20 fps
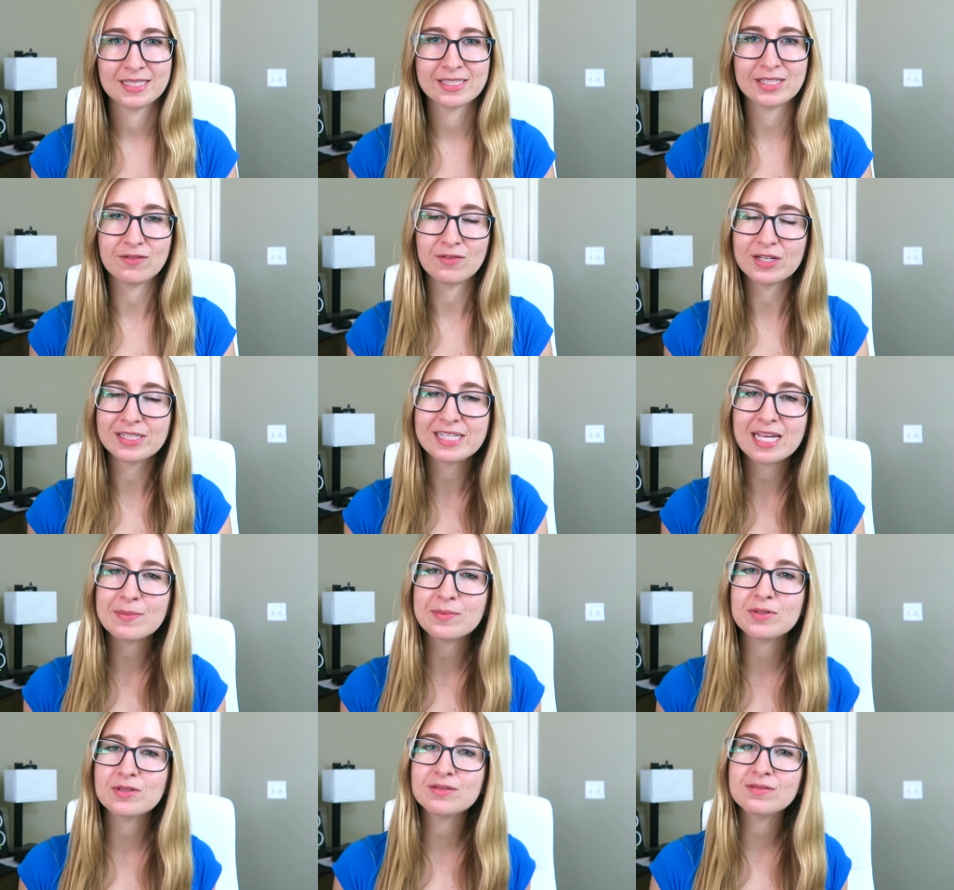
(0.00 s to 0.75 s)
So for
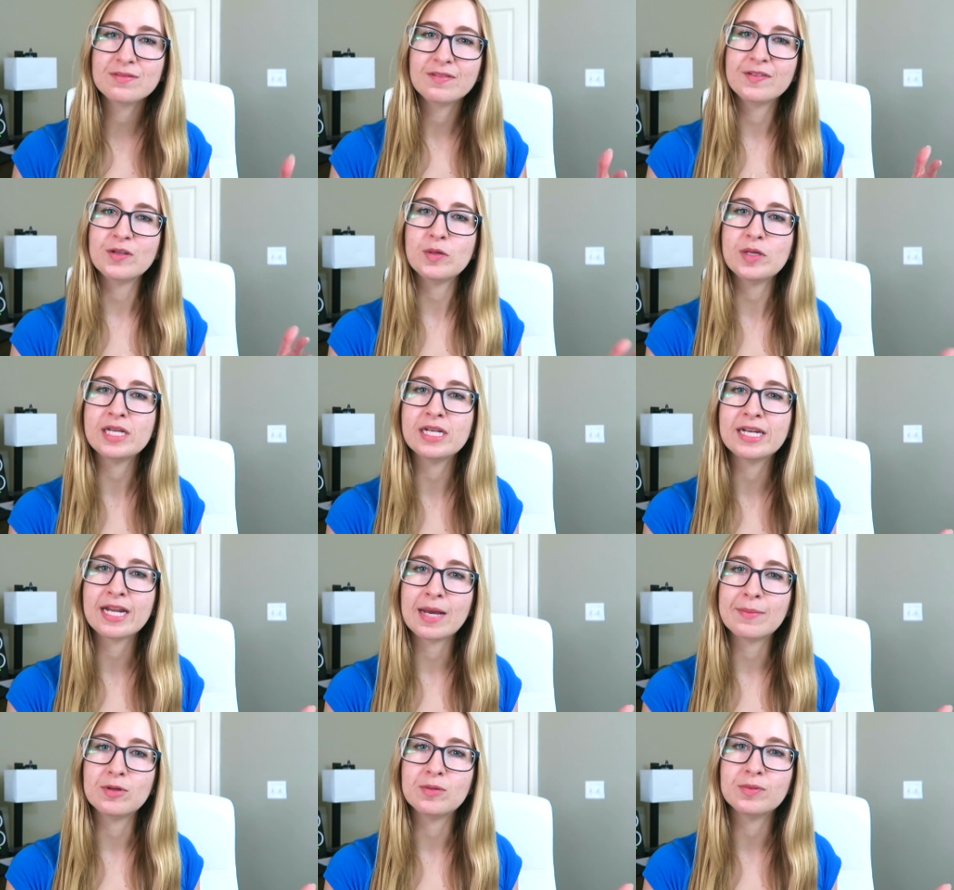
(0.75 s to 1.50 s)
example, if you eat
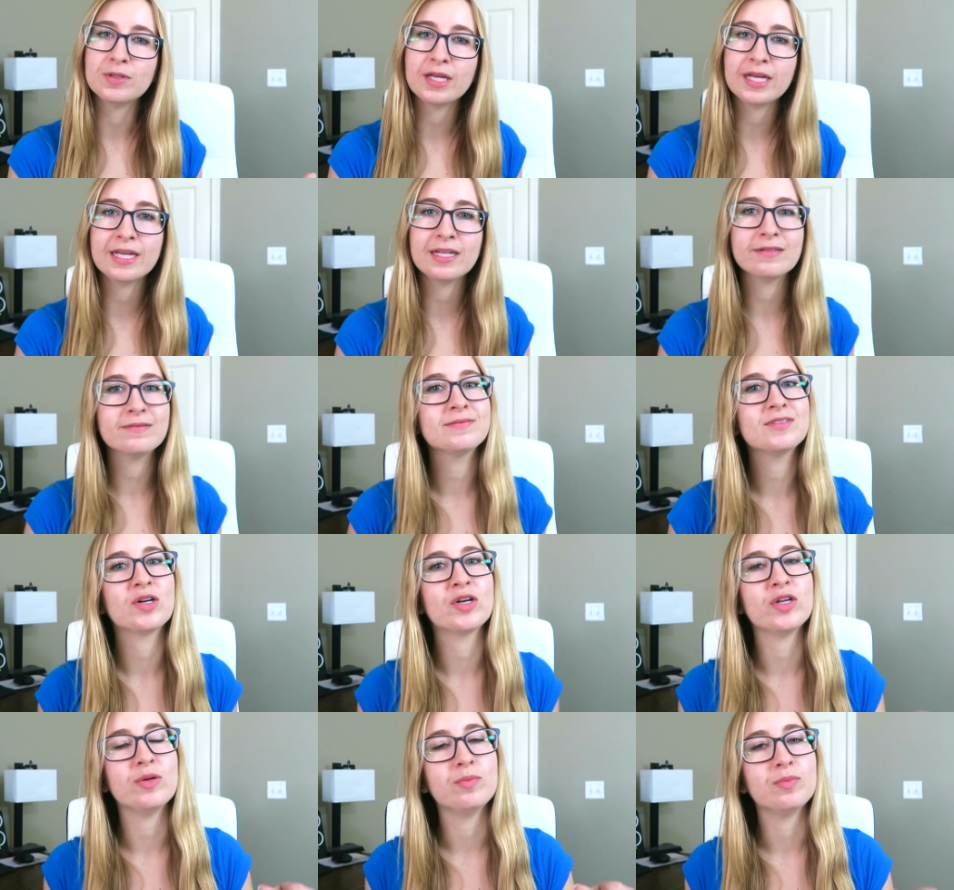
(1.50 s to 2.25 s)
an apple plain,
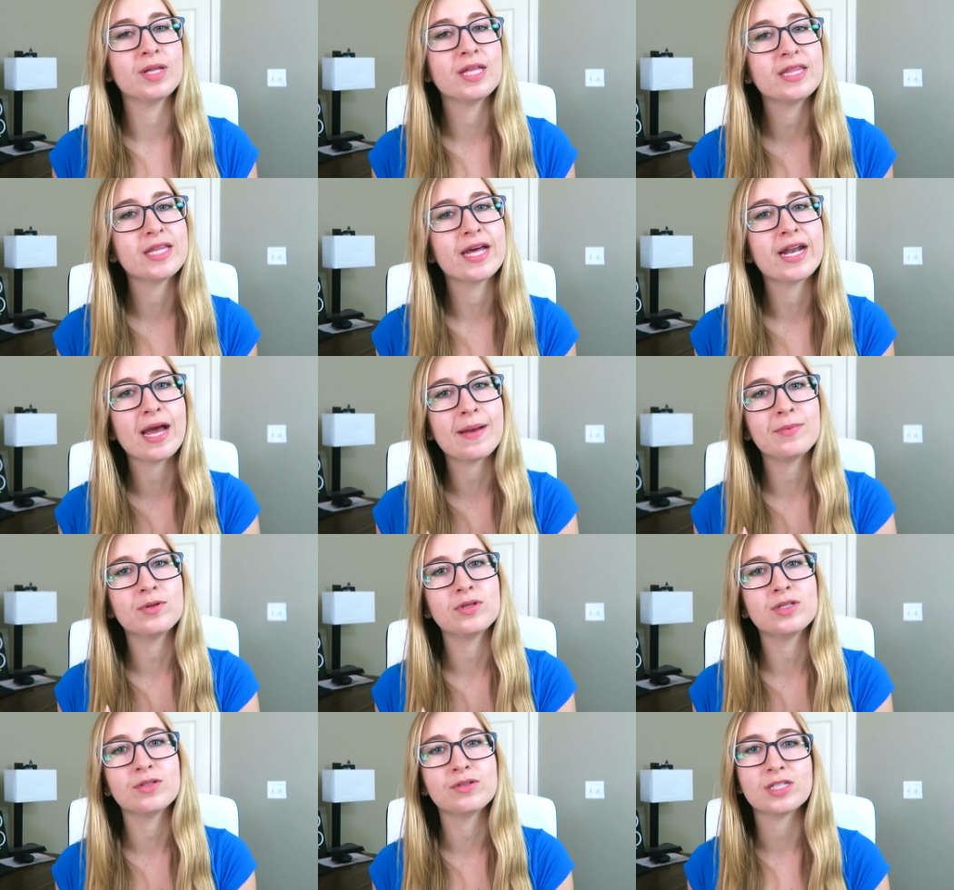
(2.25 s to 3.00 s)
or you blend that
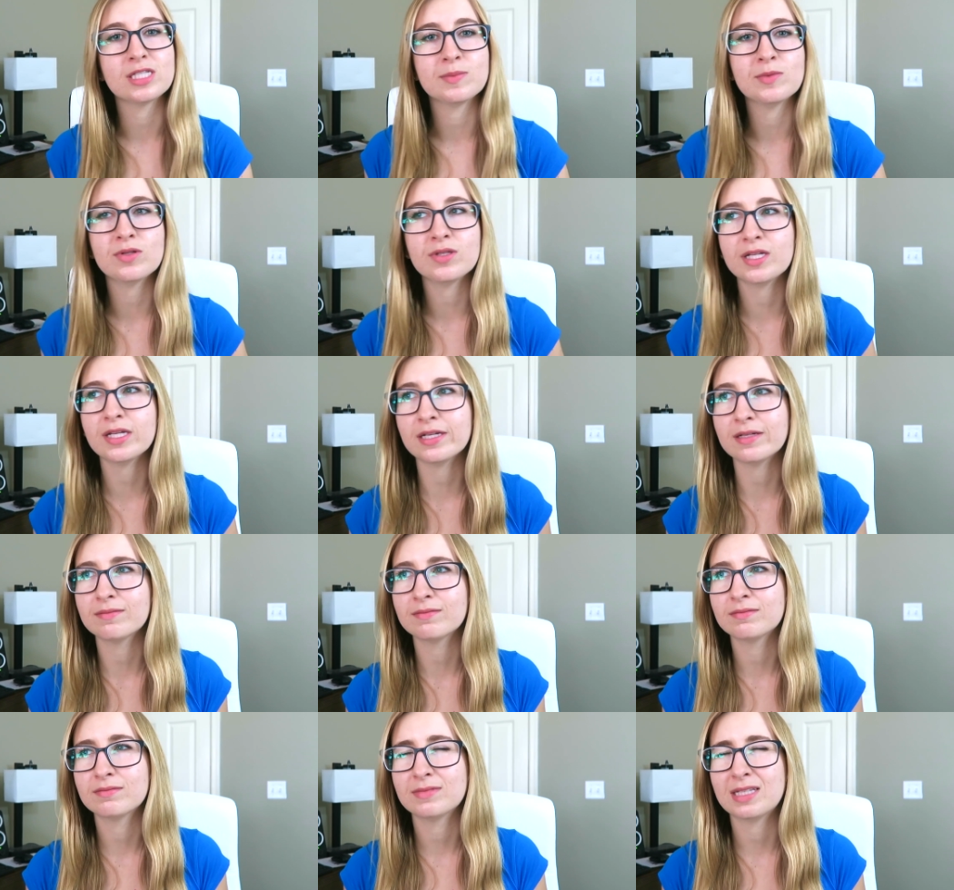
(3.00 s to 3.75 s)
apple into a
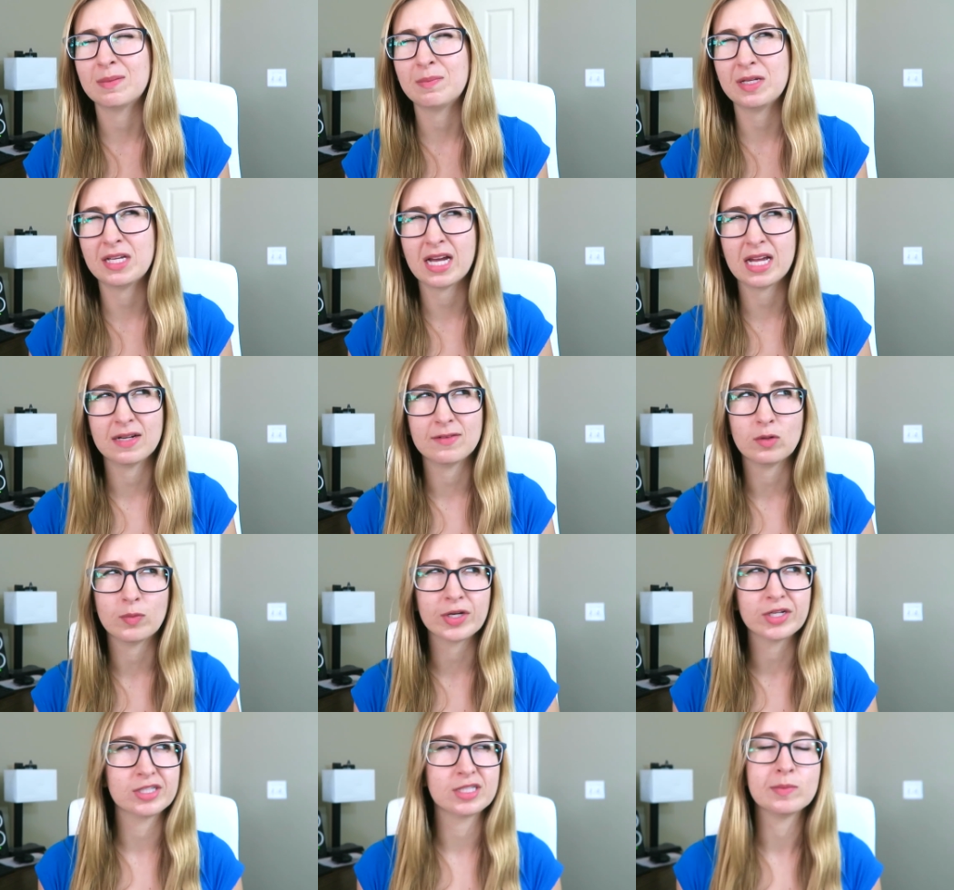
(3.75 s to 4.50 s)
smoothie, it'd be kind of
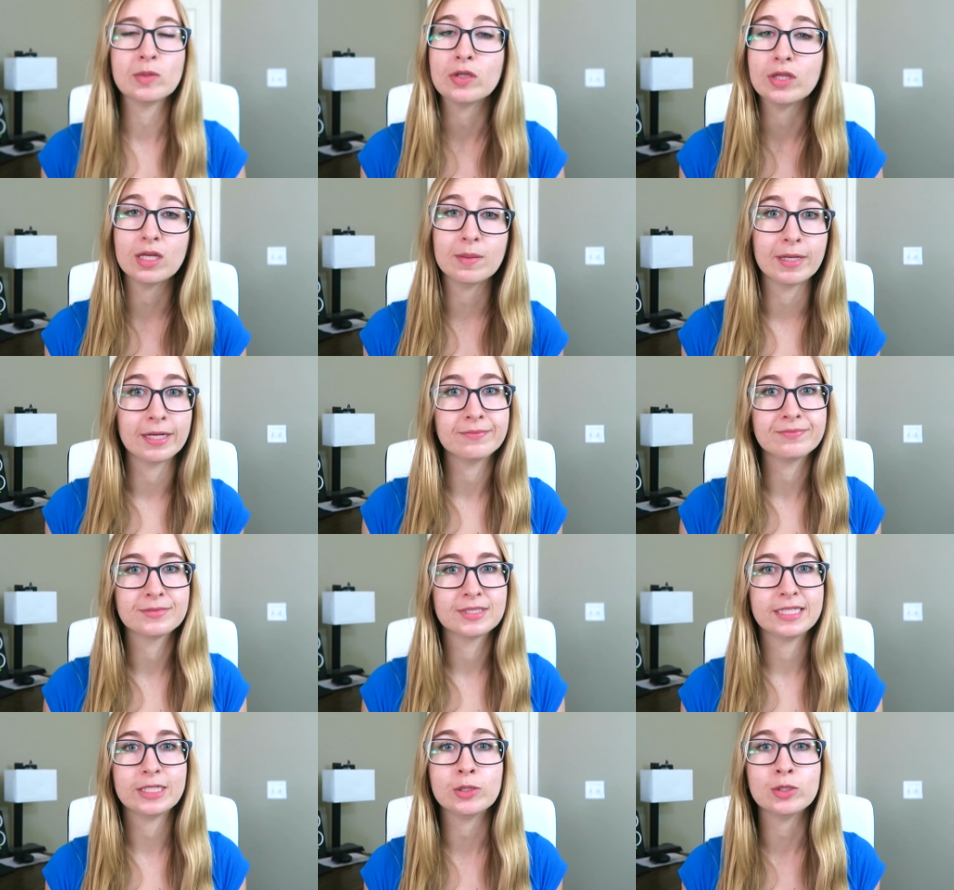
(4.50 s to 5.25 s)
a weird smoothie,
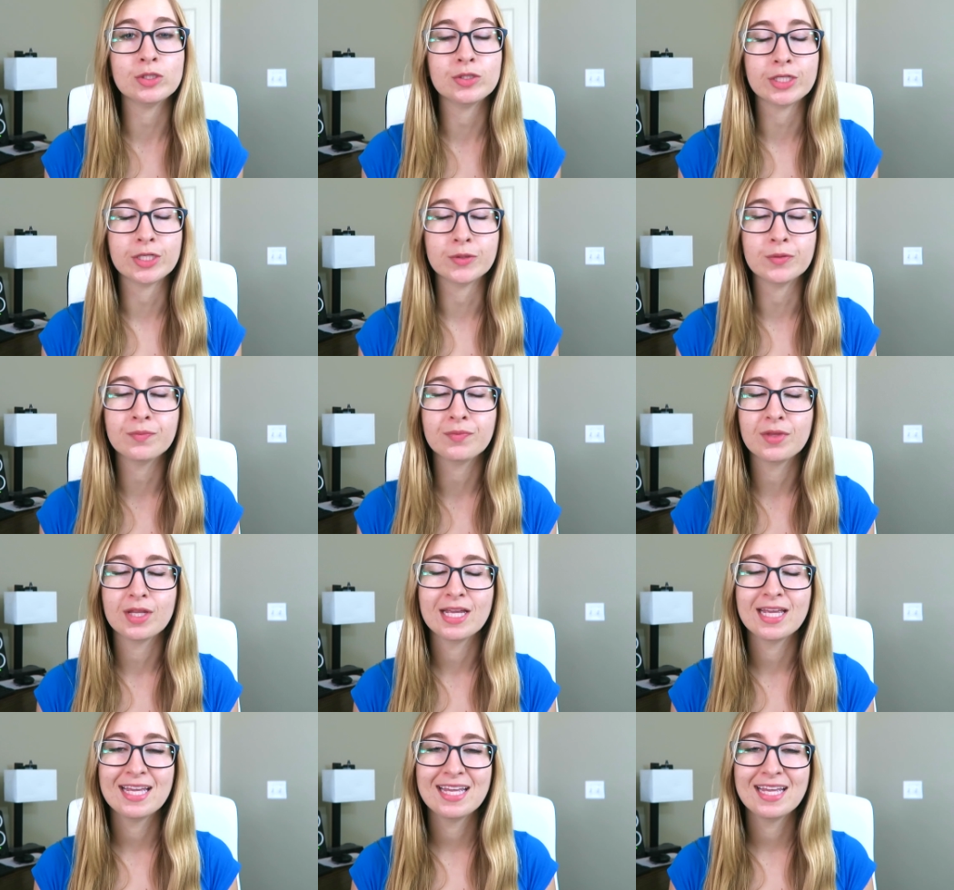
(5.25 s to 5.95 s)
but you do you,